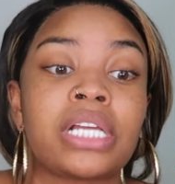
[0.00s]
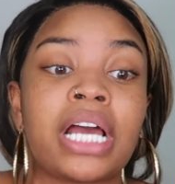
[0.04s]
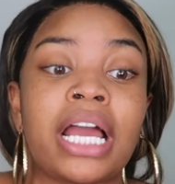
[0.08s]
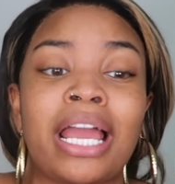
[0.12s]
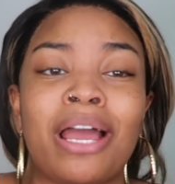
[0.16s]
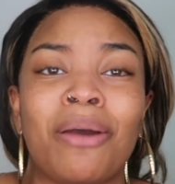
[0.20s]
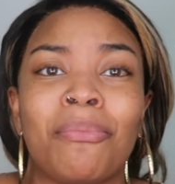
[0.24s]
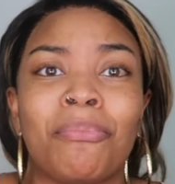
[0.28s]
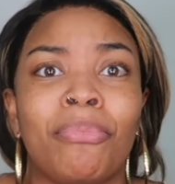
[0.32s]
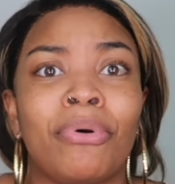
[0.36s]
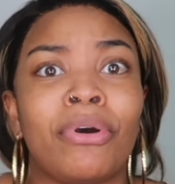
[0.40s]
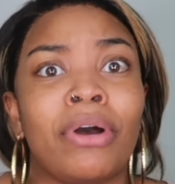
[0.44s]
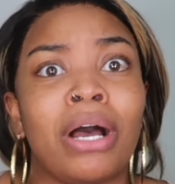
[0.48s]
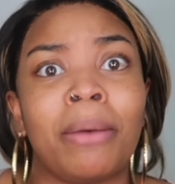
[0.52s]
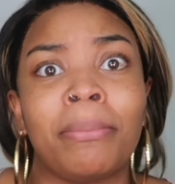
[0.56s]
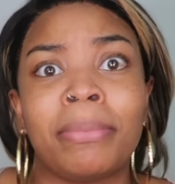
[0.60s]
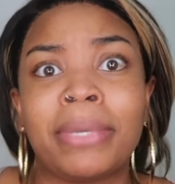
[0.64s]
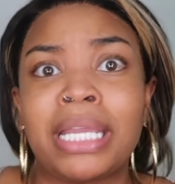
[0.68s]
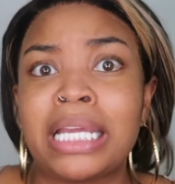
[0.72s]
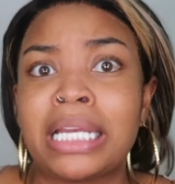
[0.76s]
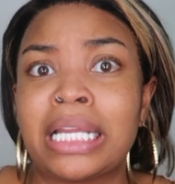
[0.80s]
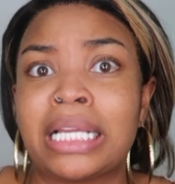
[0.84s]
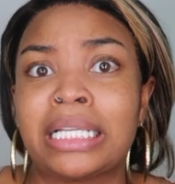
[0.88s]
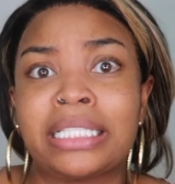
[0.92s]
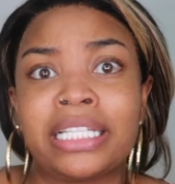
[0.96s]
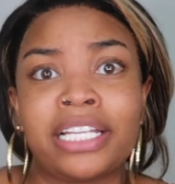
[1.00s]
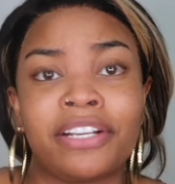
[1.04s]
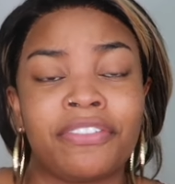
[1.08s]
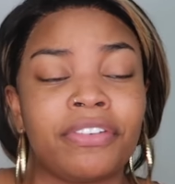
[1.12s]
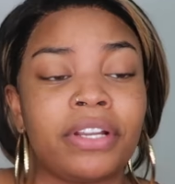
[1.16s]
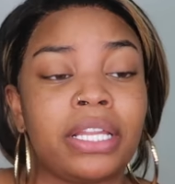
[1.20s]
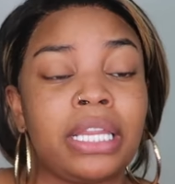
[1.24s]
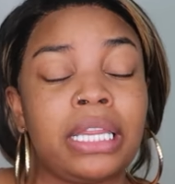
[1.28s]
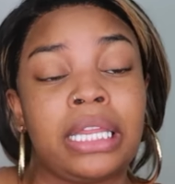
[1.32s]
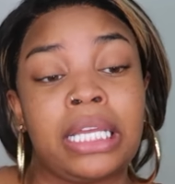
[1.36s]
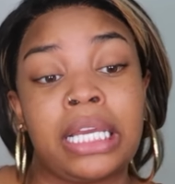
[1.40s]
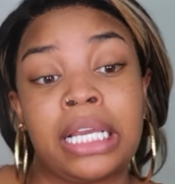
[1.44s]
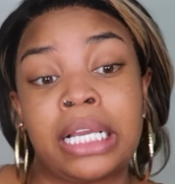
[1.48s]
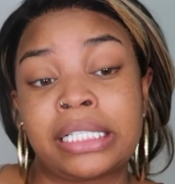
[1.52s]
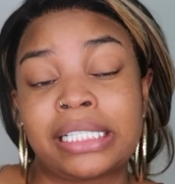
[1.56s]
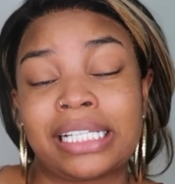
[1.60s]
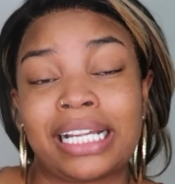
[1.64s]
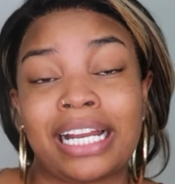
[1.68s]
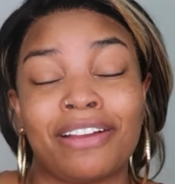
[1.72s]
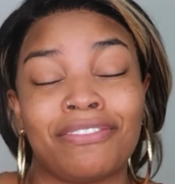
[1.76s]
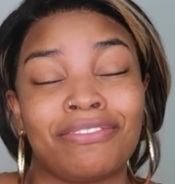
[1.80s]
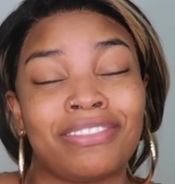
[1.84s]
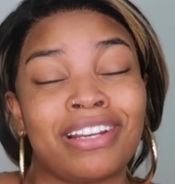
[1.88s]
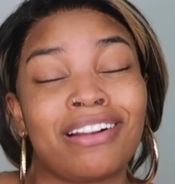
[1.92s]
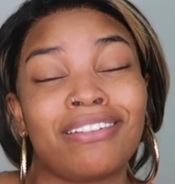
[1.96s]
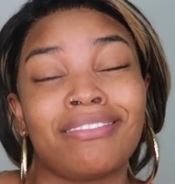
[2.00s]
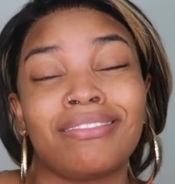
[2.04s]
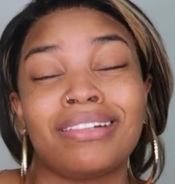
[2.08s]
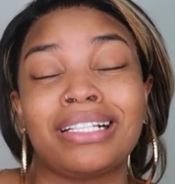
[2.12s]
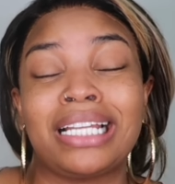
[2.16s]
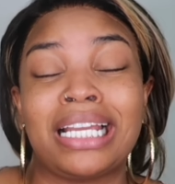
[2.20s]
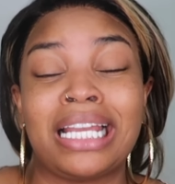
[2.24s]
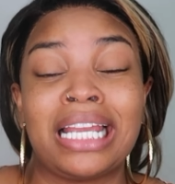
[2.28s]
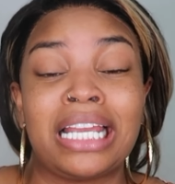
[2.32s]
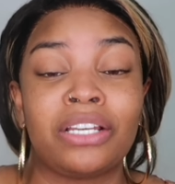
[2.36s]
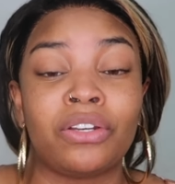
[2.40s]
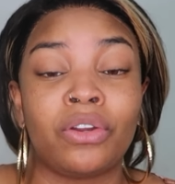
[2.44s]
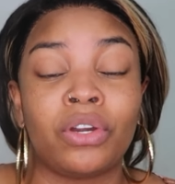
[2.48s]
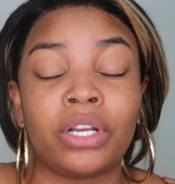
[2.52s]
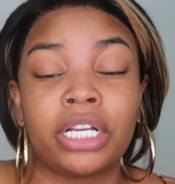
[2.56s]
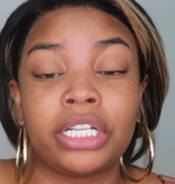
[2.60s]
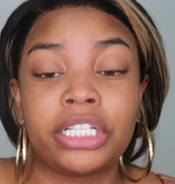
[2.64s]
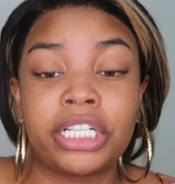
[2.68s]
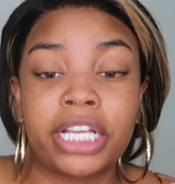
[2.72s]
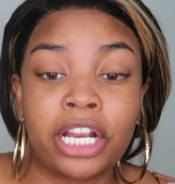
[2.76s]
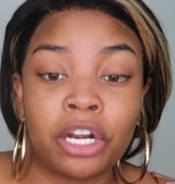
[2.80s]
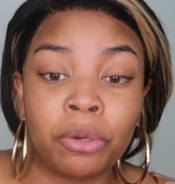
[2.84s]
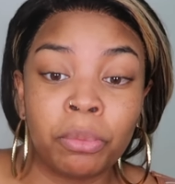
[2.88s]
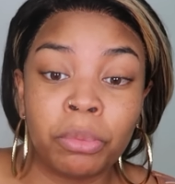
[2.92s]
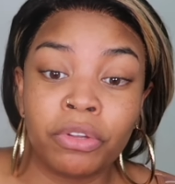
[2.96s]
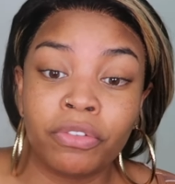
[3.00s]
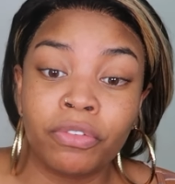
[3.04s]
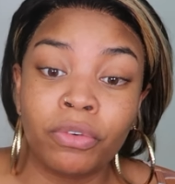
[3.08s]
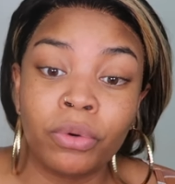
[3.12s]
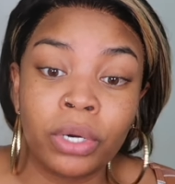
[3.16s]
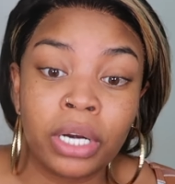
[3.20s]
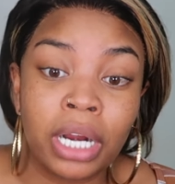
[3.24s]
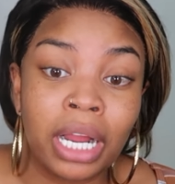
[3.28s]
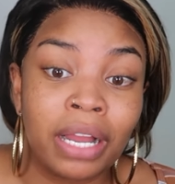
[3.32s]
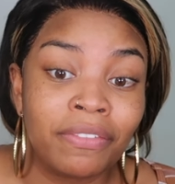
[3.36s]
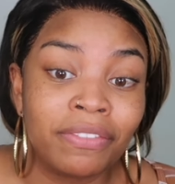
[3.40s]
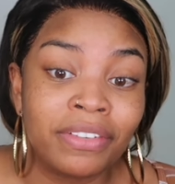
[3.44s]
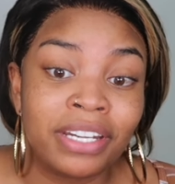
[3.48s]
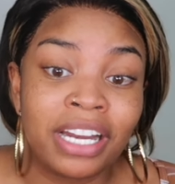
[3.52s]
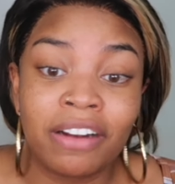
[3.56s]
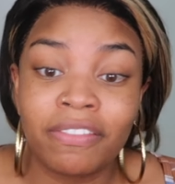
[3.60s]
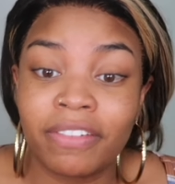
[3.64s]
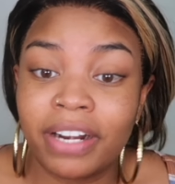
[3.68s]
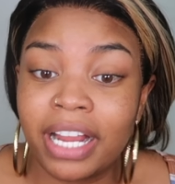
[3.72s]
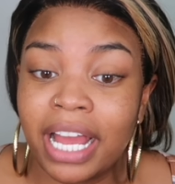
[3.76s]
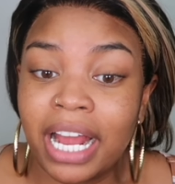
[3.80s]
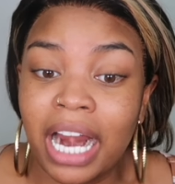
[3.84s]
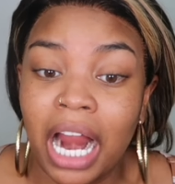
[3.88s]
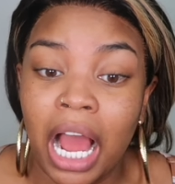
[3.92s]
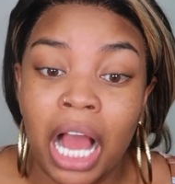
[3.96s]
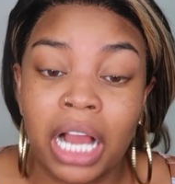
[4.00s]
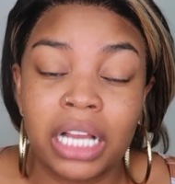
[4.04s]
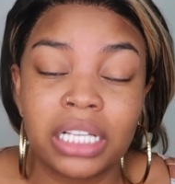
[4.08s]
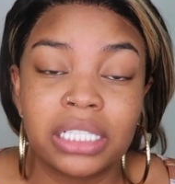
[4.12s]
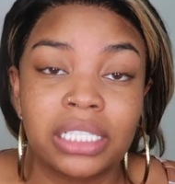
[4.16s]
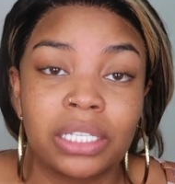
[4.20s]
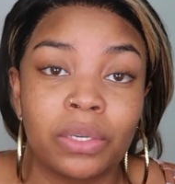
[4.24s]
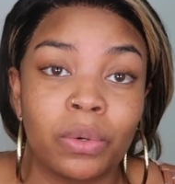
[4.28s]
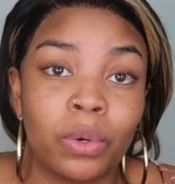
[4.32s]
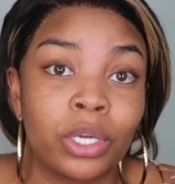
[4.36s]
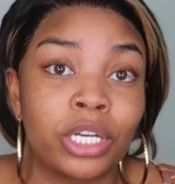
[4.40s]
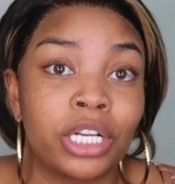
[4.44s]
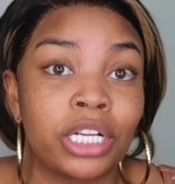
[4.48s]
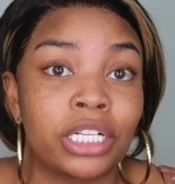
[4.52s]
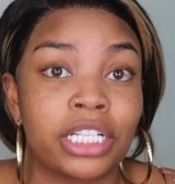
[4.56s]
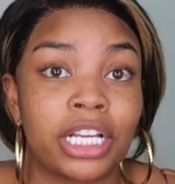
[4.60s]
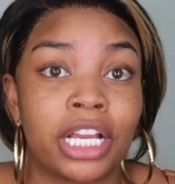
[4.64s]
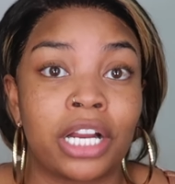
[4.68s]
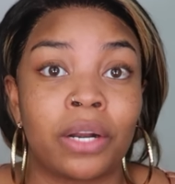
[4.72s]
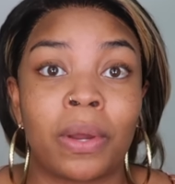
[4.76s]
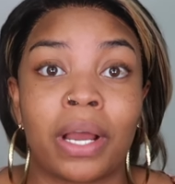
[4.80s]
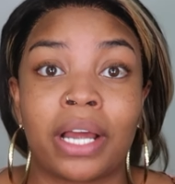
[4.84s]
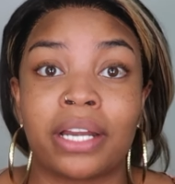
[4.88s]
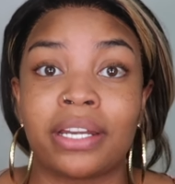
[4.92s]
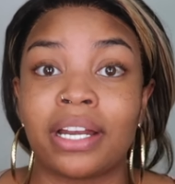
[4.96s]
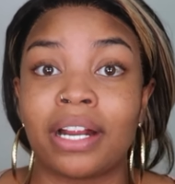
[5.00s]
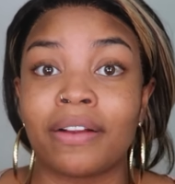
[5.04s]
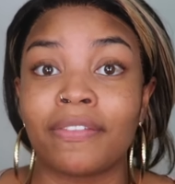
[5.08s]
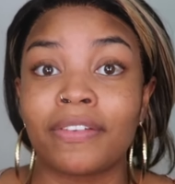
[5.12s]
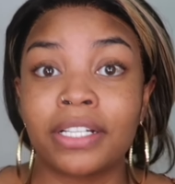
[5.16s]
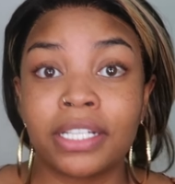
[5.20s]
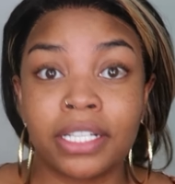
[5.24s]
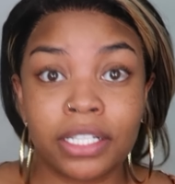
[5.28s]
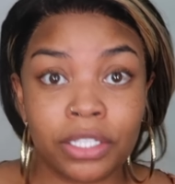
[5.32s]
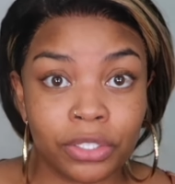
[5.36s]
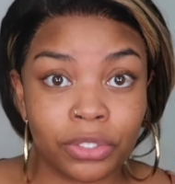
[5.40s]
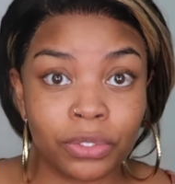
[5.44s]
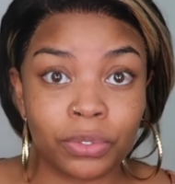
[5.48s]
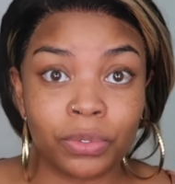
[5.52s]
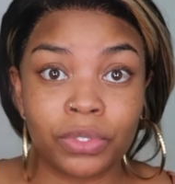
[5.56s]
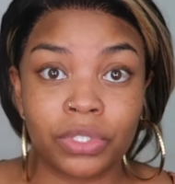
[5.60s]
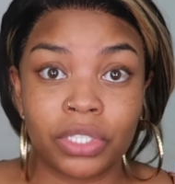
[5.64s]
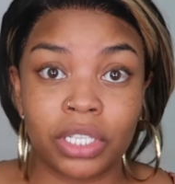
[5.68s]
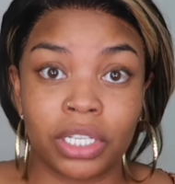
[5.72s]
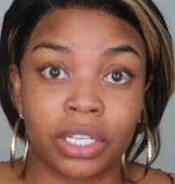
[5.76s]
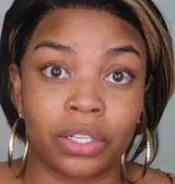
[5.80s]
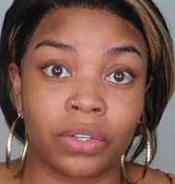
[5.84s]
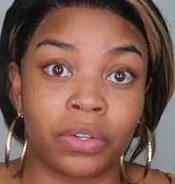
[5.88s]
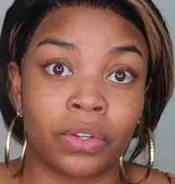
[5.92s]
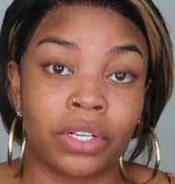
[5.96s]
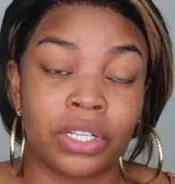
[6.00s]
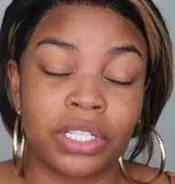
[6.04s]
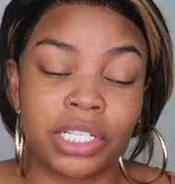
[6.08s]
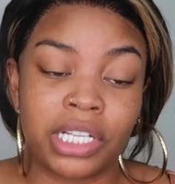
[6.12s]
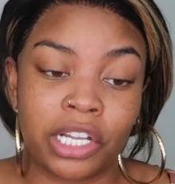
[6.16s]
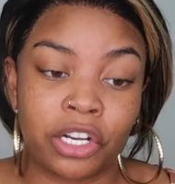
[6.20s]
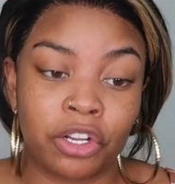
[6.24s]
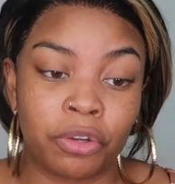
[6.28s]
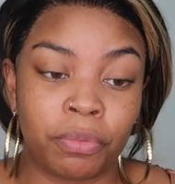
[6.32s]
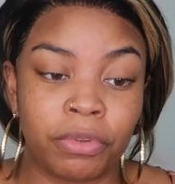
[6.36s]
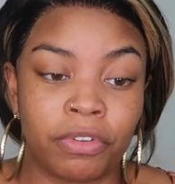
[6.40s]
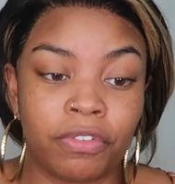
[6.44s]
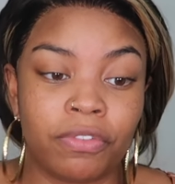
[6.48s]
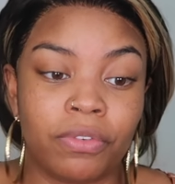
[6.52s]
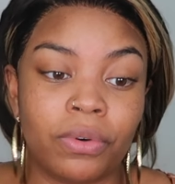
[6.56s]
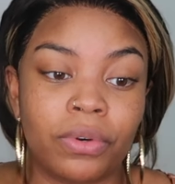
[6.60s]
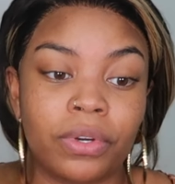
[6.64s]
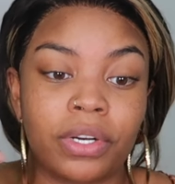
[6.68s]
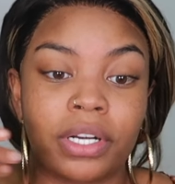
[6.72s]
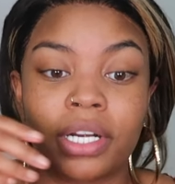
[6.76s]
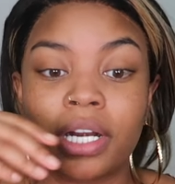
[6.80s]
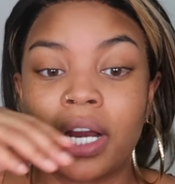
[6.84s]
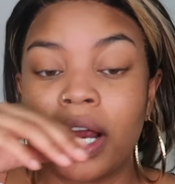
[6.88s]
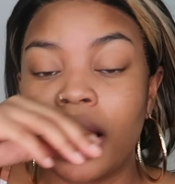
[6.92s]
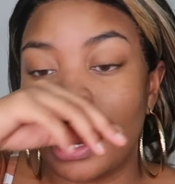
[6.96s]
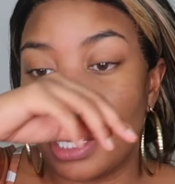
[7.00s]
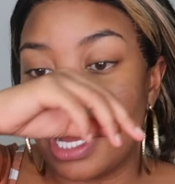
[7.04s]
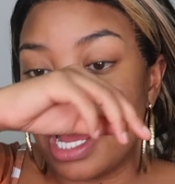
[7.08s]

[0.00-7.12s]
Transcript: I'm eating different things that I've never really eaten on the channel before. I've never had oxtail on the channel. I never did stewed chicken on the channel before.